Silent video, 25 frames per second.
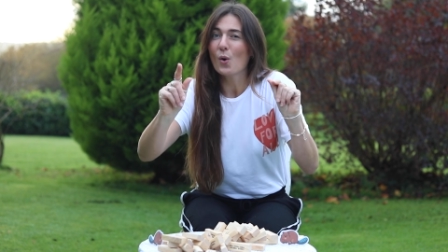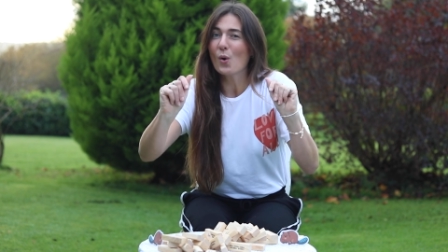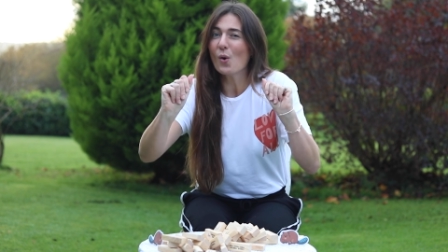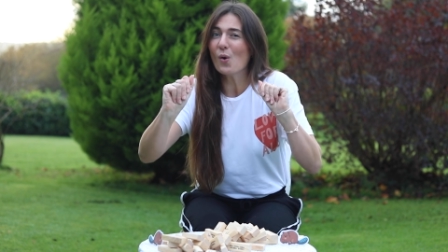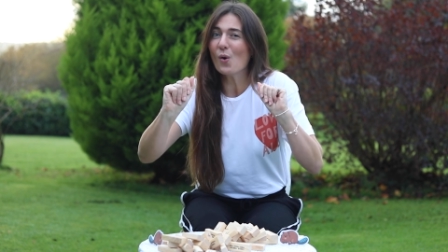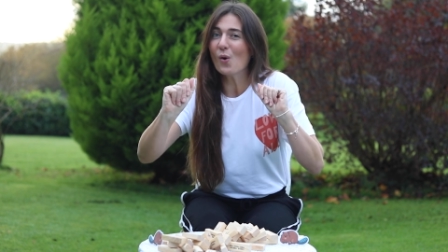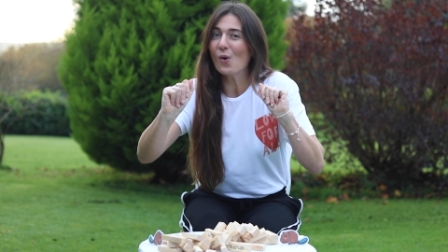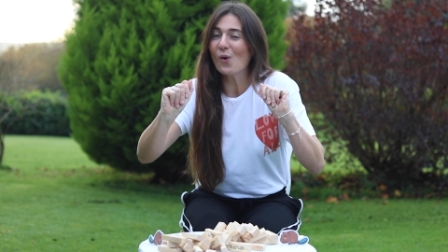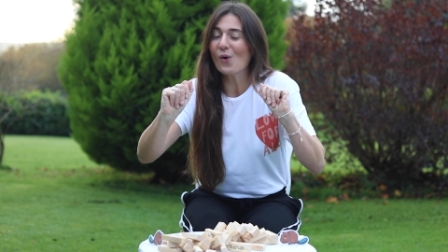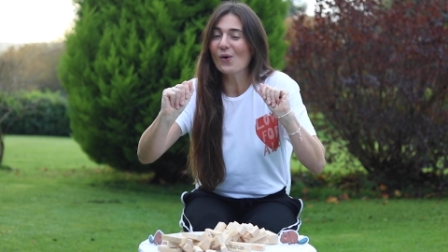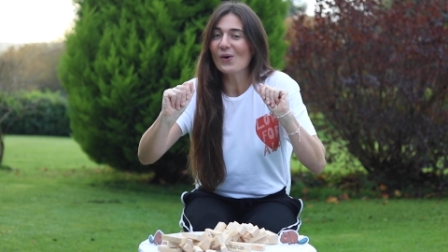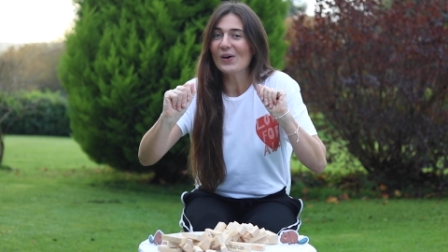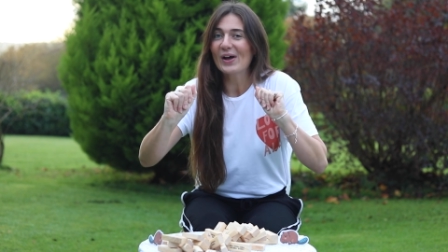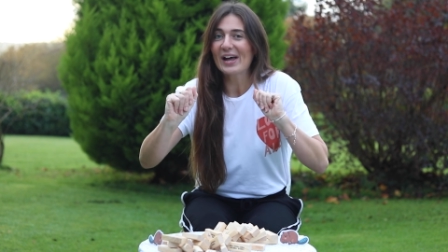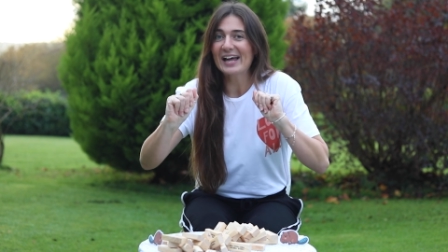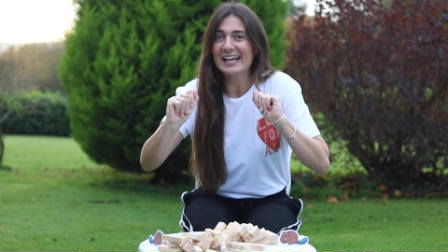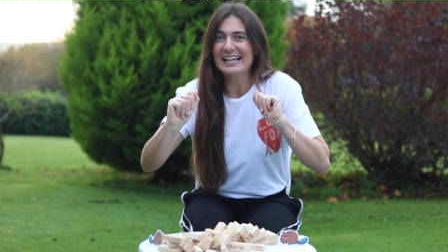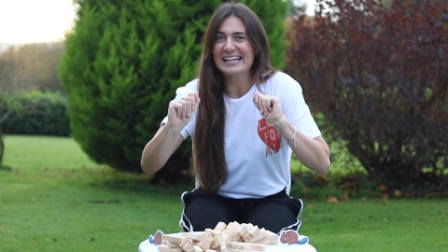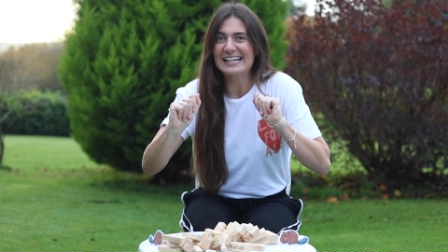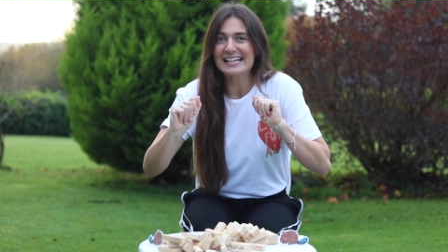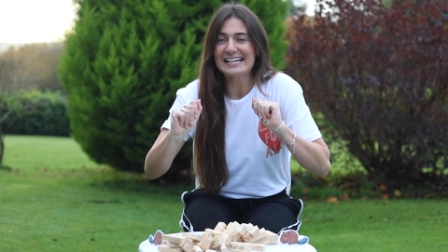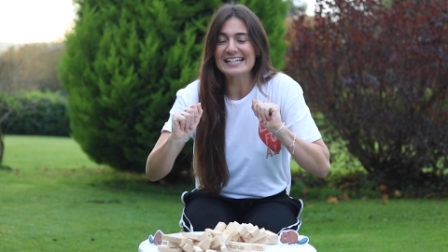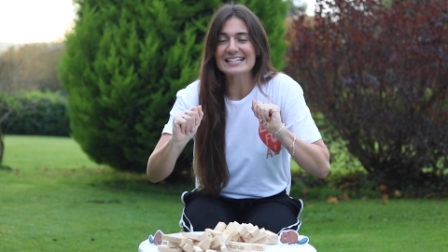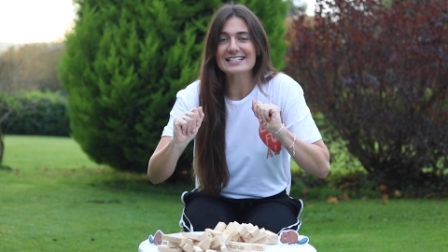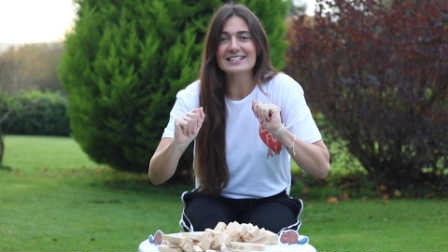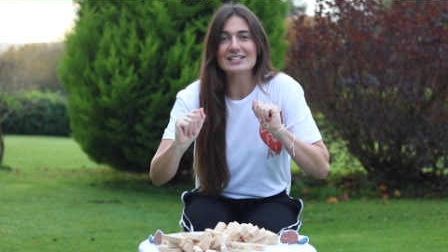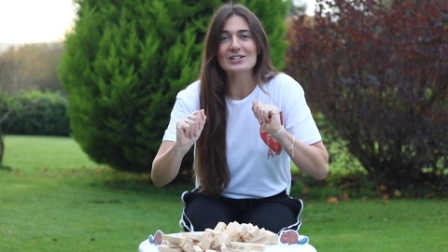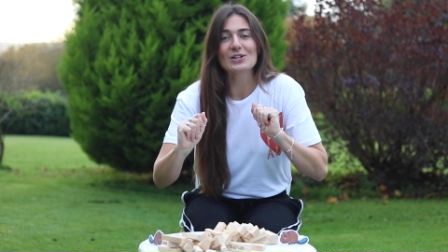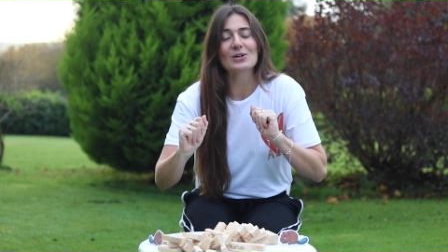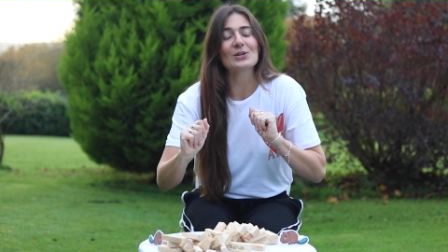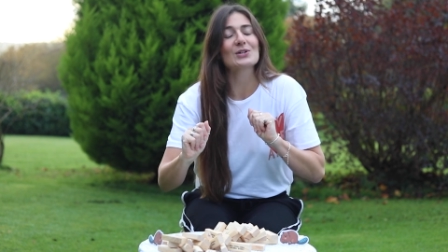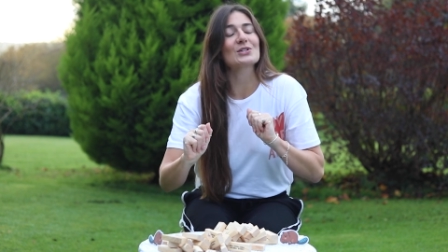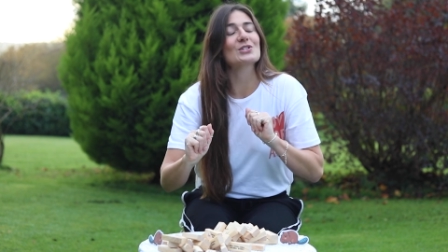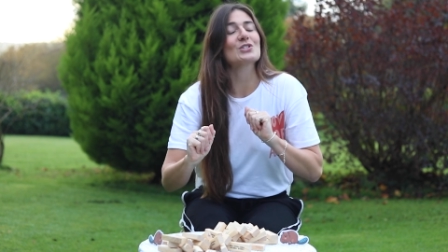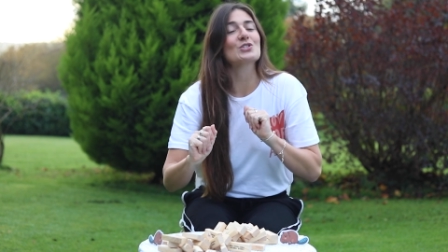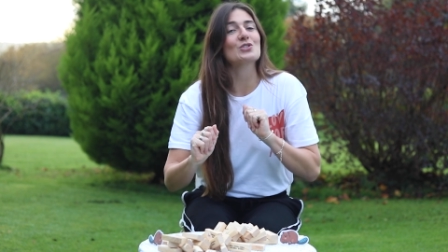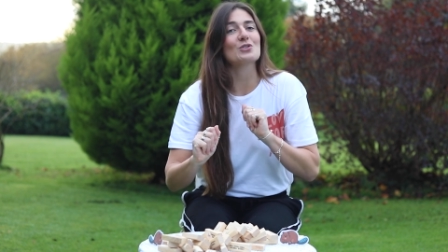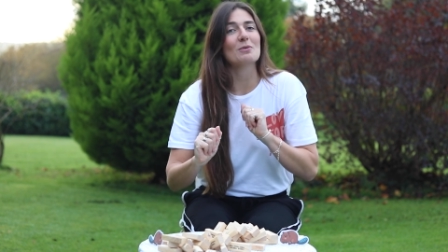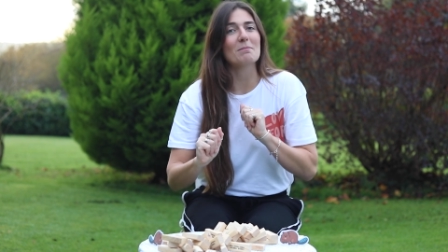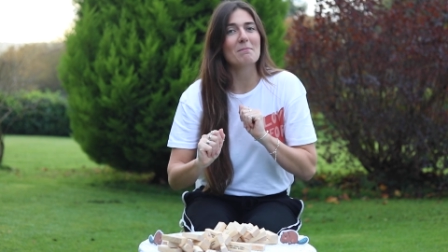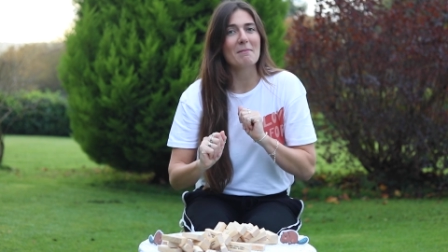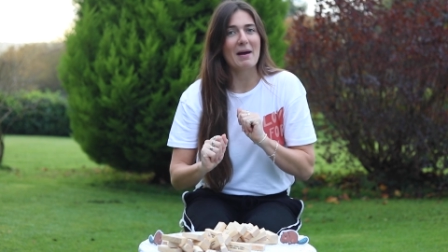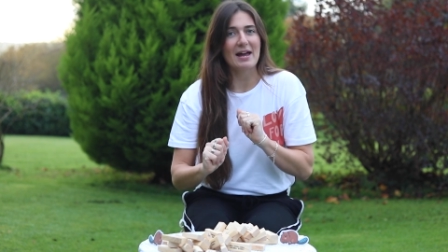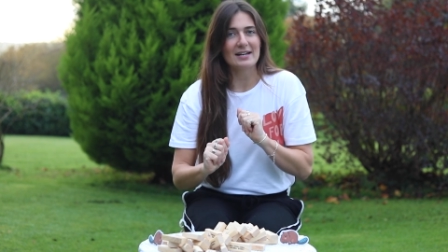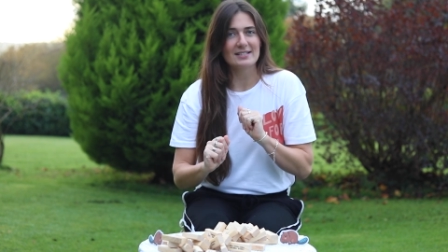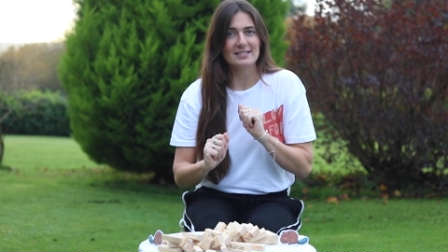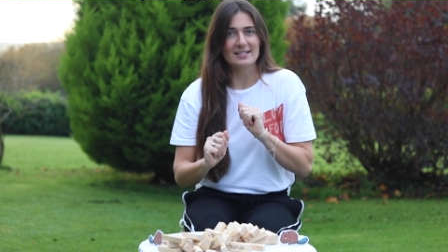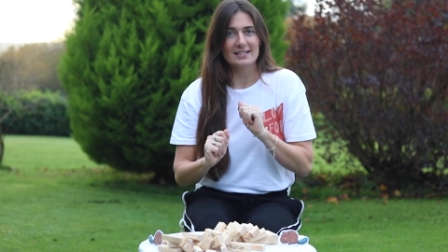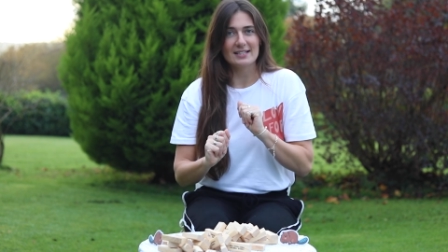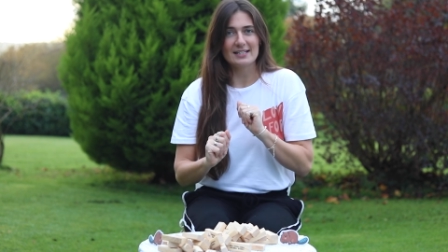or at least looks
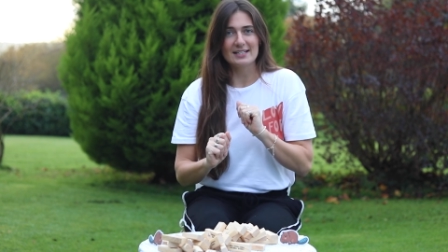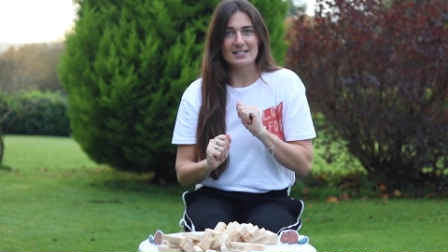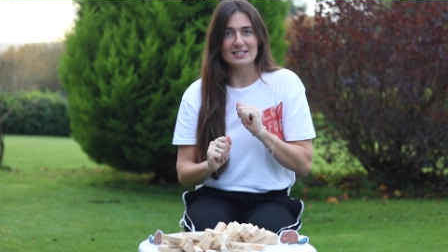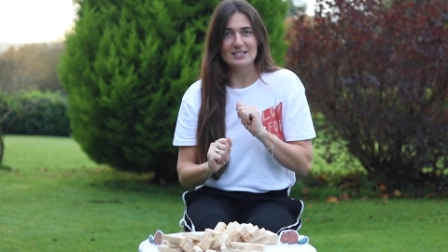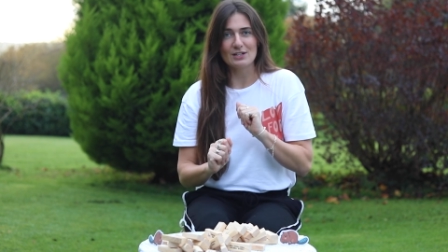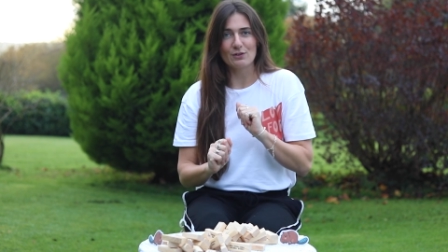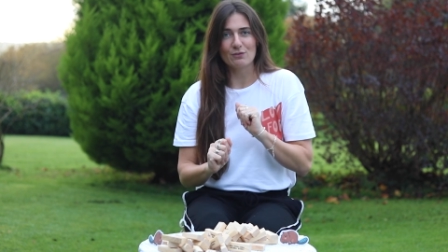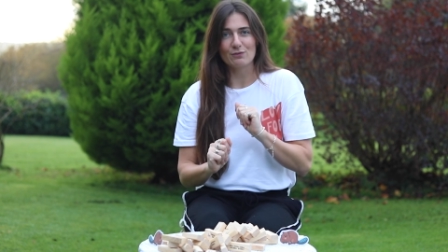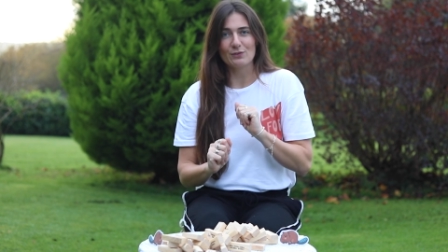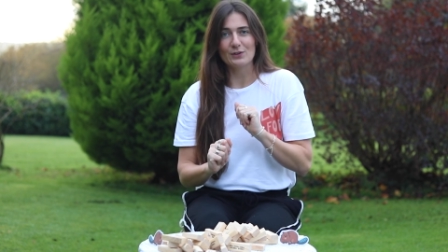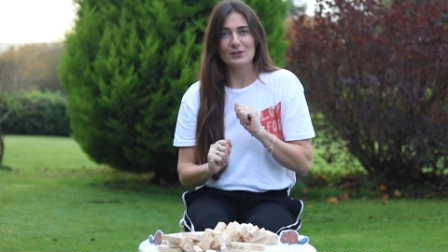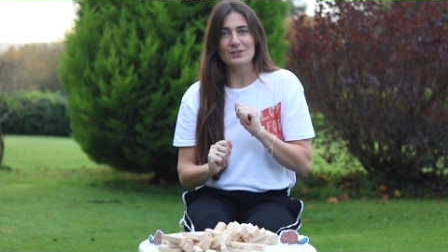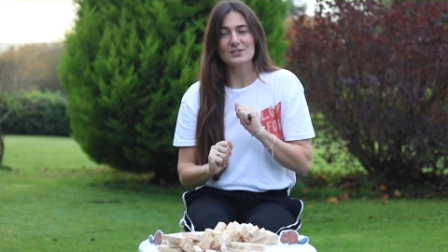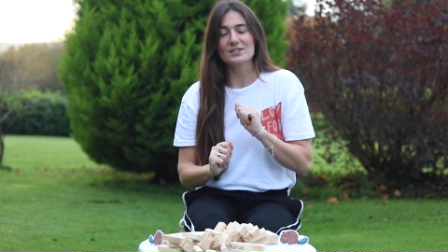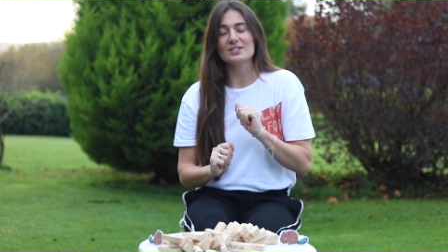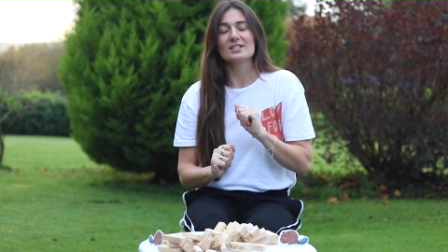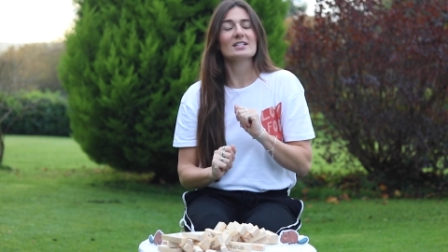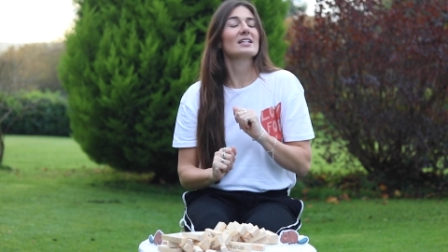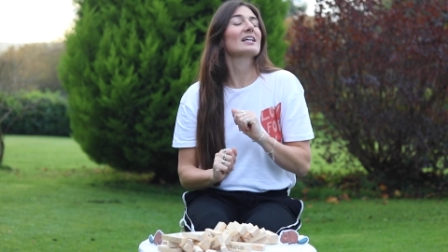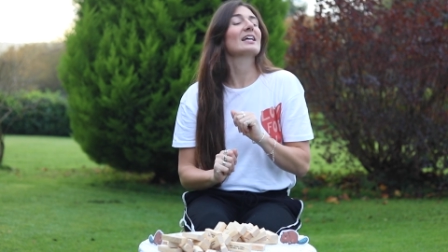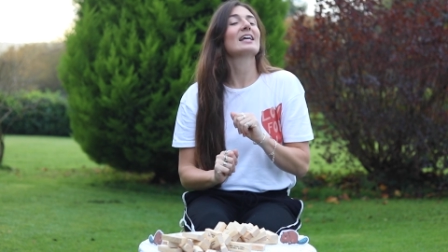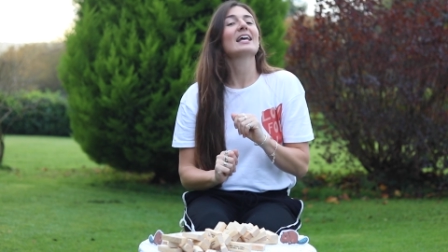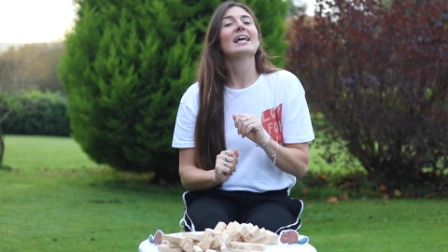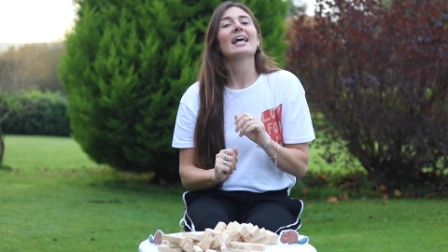dramatically different.